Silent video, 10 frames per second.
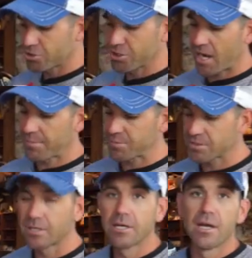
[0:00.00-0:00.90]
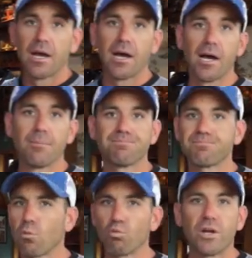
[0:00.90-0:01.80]
Shops,
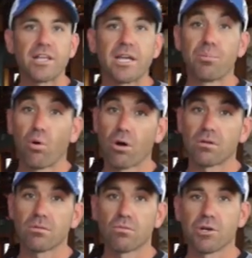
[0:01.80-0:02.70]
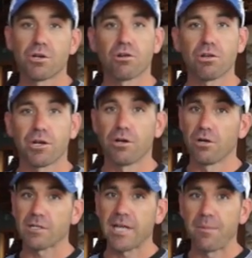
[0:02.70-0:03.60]
really important when you're gonna
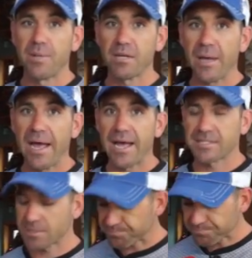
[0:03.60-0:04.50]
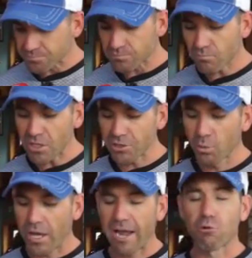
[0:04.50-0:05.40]
hook that big bass, you
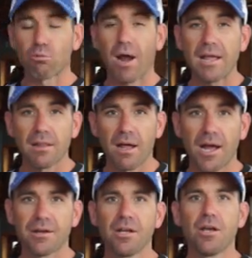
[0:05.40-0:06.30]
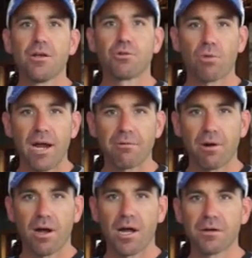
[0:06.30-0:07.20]
wanna have the right line, the right
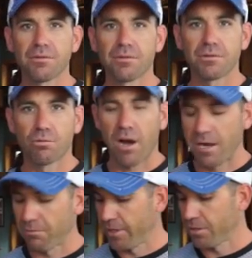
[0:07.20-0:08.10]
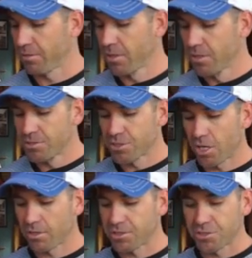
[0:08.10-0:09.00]
rod, the right reel.
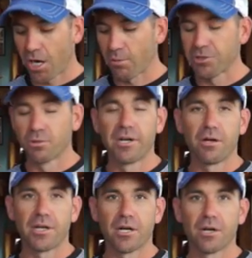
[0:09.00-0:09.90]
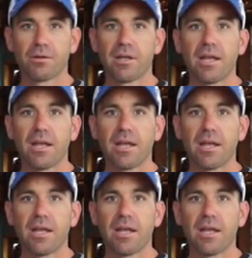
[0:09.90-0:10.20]
So let's start with the reel here.